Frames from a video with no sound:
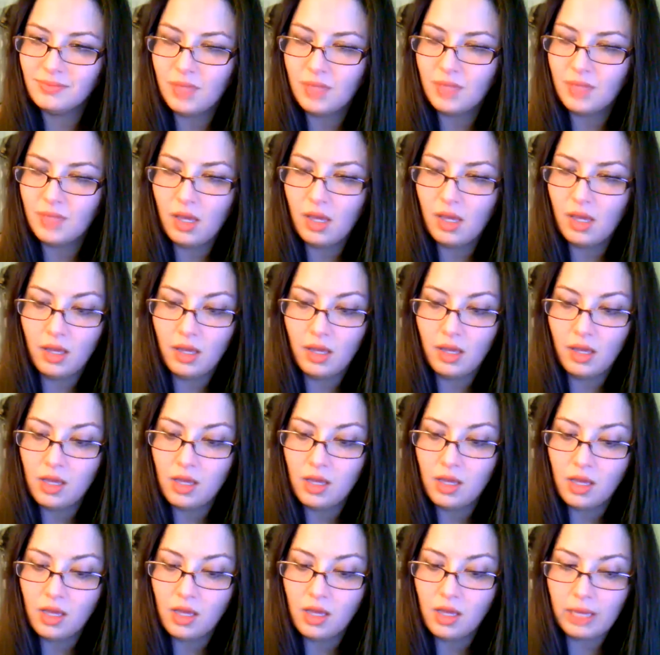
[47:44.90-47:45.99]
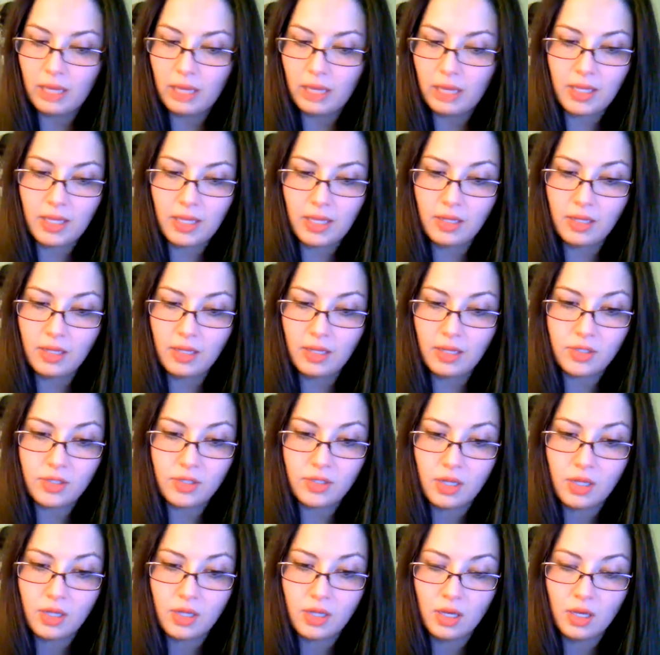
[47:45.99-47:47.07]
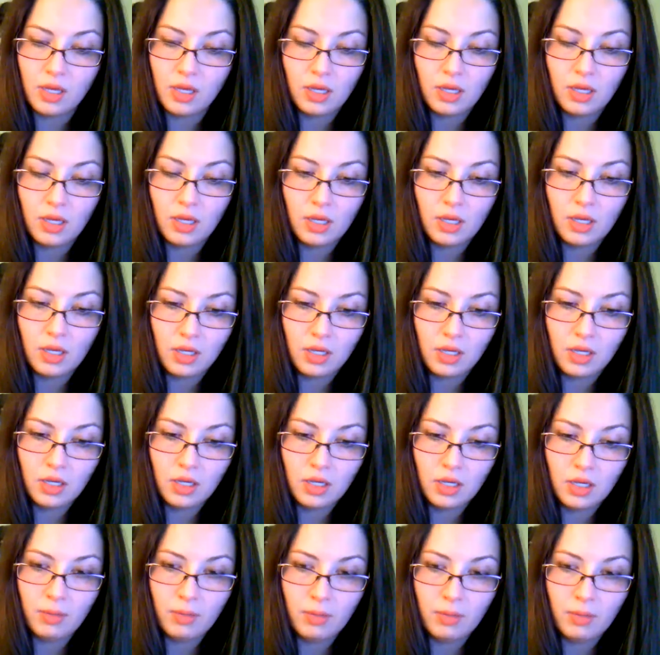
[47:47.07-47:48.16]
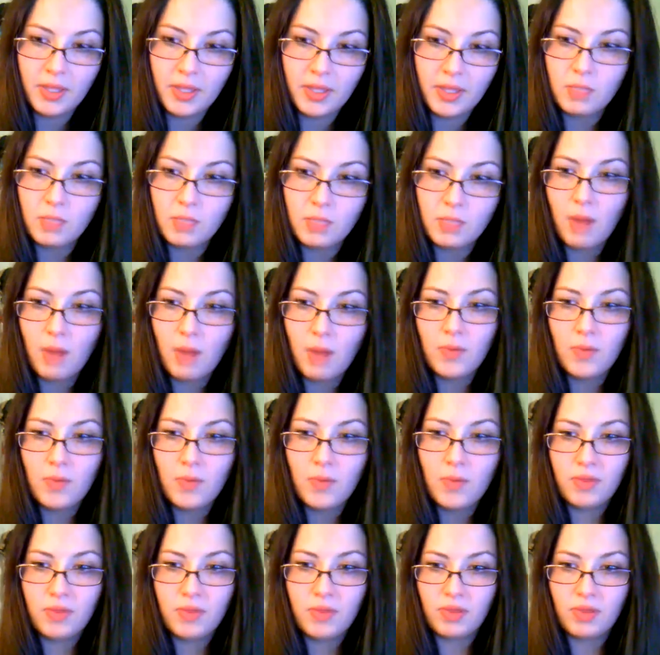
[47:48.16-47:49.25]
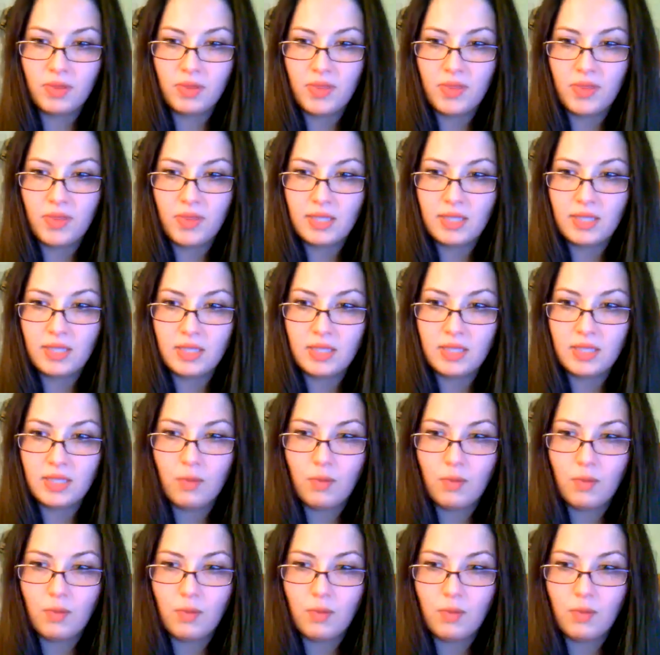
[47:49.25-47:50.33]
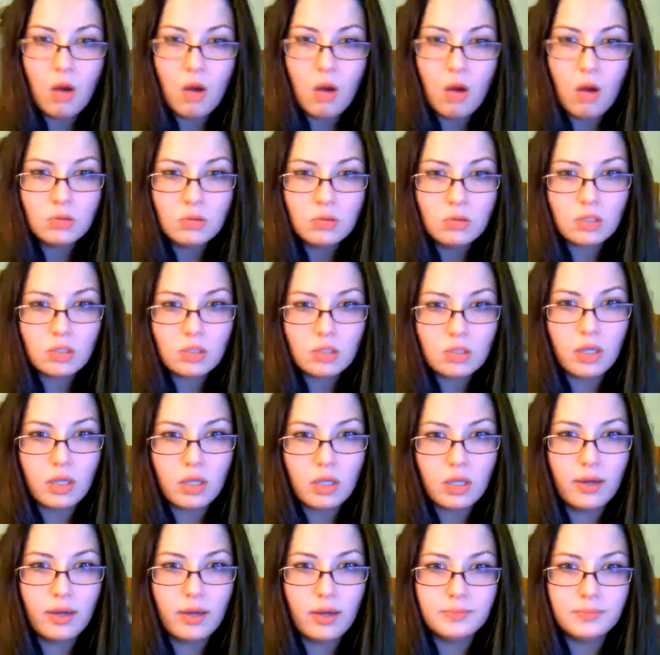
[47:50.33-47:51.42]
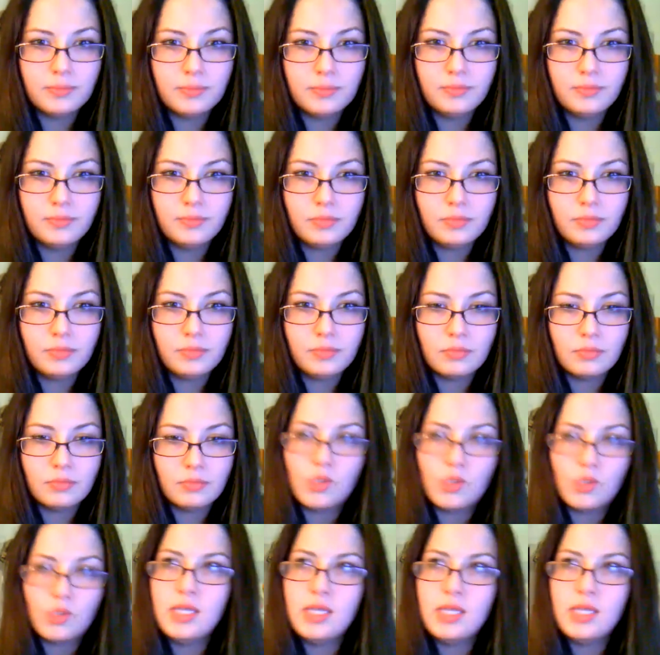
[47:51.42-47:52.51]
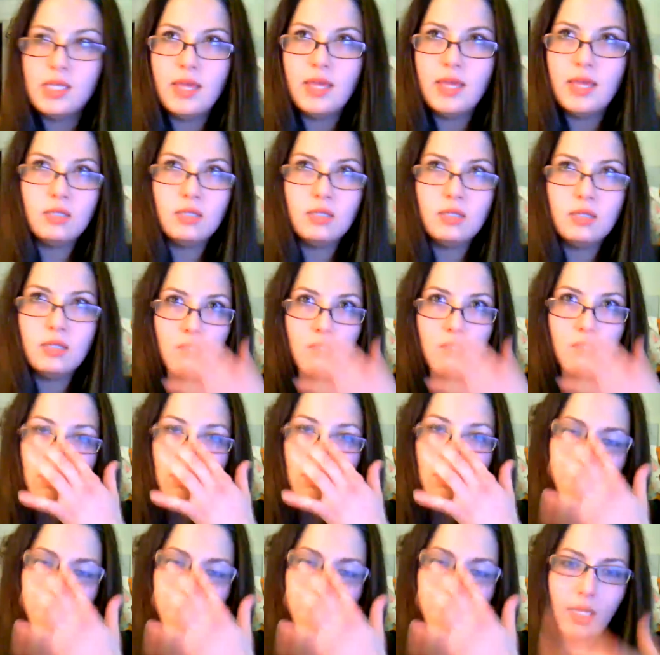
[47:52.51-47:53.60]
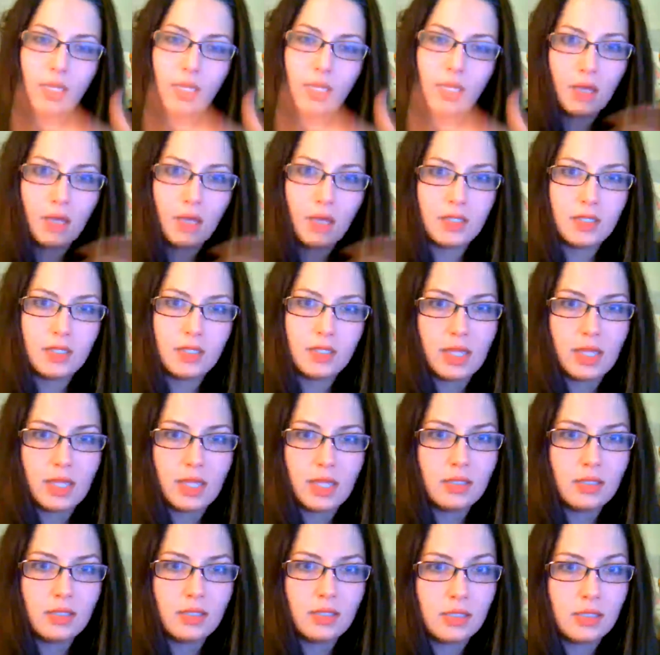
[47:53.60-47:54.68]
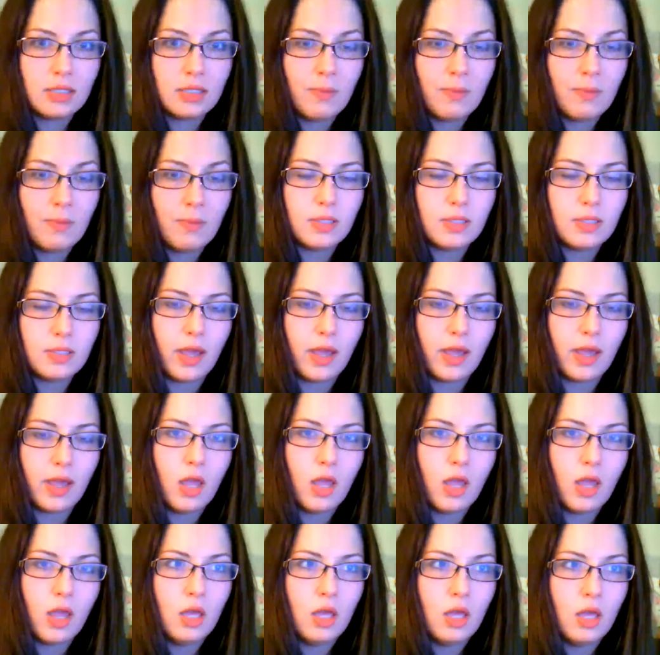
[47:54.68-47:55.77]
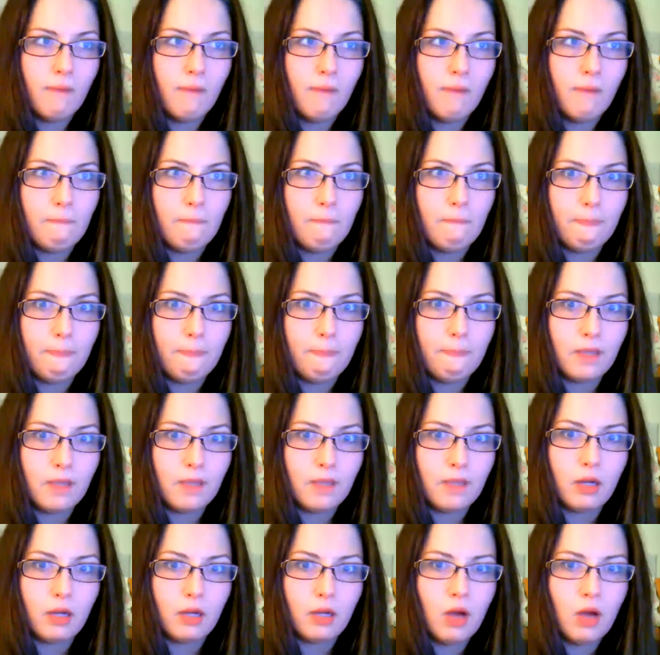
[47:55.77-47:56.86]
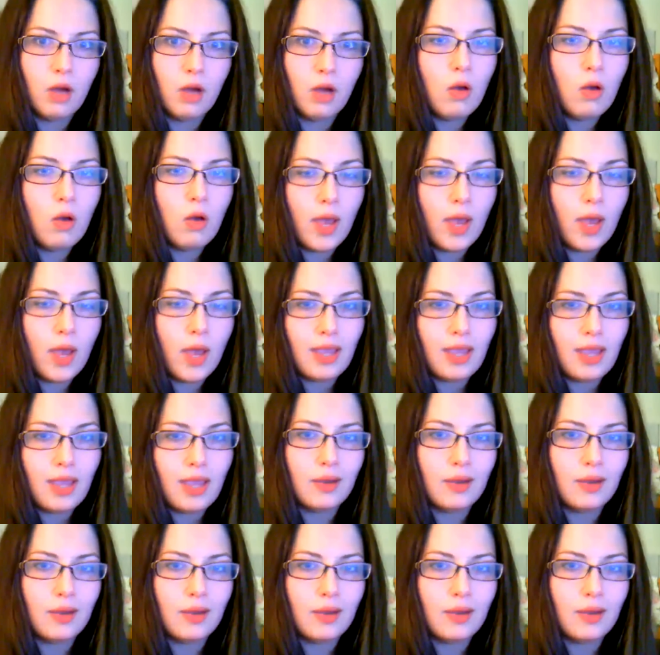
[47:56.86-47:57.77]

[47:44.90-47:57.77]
Yeah, I mean, but that's the problem with the things is, like, we don't, we see things, the media gives us things as snippets, like, oh, hey,